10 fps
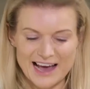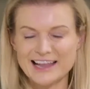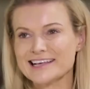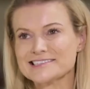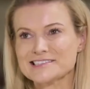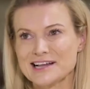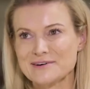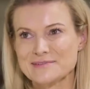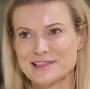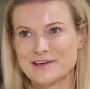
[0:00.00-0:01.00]
Let's
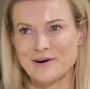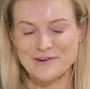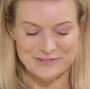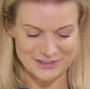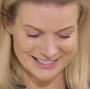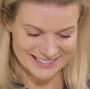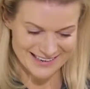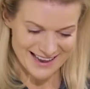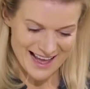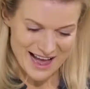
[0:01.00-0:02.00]
start with COVID.
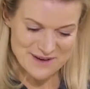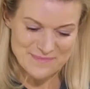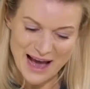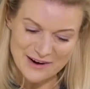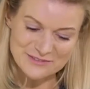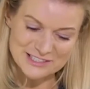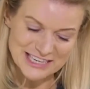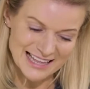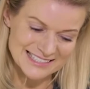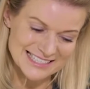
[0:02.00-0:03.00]
How have the
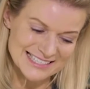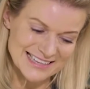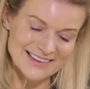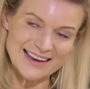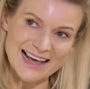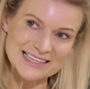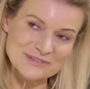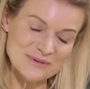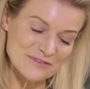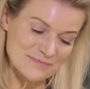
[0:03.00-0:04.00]
challenges in the last
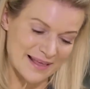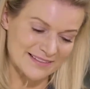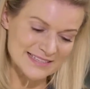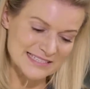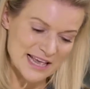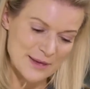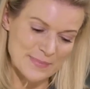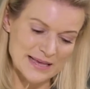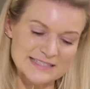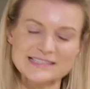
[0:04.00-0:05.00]
12 months
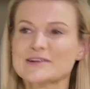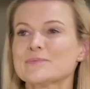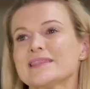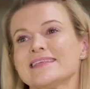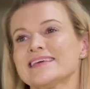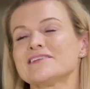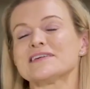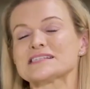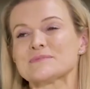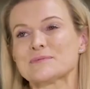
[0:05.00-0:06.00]
been considered within the
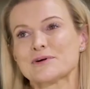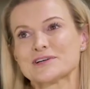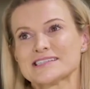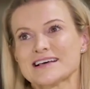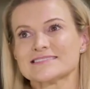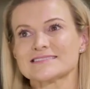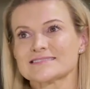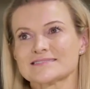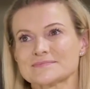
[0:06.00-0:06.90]
investment process?